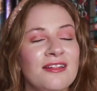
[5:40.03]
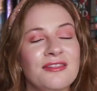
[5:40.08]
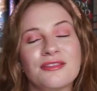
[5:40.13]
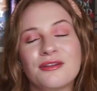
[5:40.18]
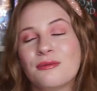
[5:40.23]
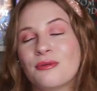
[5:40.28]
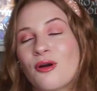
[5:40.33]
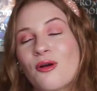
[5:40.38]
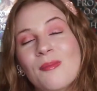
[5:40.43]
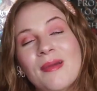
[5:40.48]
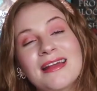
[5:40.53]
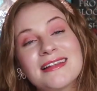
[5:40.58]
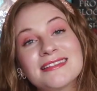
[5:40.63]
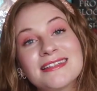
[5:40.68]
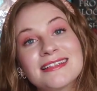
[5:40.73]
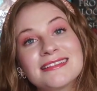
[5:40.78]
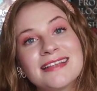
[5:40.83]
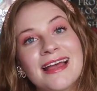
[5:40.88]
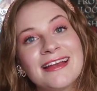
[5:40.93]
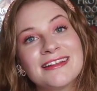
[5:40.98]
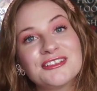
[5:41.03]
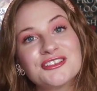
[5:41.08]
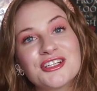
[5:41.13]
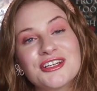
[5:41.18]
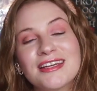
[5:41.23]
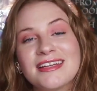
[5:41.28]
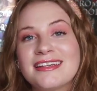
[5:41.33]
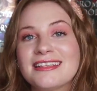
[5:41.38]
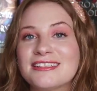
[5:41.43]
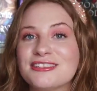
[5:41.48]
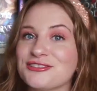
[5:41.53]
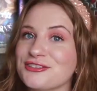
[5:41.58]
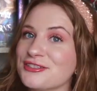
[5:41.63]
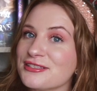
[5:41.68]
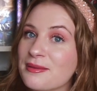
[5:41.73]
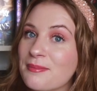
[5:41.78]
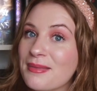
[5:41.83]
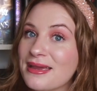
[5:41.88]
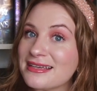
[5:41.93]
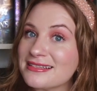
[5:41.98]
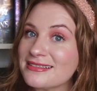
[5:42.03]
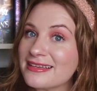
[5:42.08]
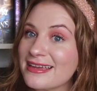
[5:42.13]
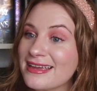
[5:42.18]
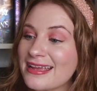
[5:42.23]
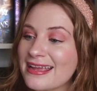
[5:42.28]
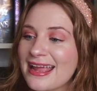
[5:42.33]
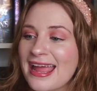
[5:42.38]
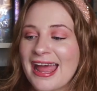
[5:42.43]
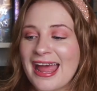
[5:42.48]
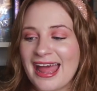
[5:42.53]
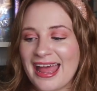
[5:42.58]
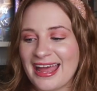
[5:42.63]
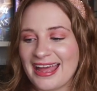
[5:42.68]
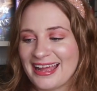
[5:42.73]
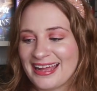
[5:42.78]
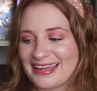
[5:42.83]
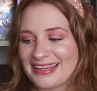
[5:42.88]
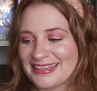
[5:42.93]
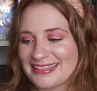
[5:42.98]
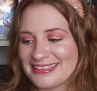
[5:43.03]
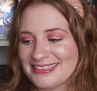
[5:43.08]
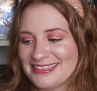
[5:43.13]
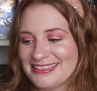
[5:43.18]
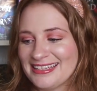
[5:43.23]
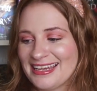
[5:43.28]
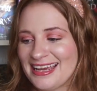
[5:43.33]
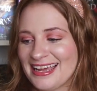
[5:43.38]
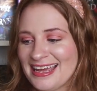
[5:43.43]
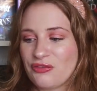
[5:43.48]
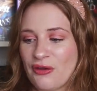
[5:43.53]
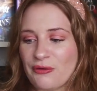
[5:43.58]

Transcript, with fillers: the romantic tension is just amazing and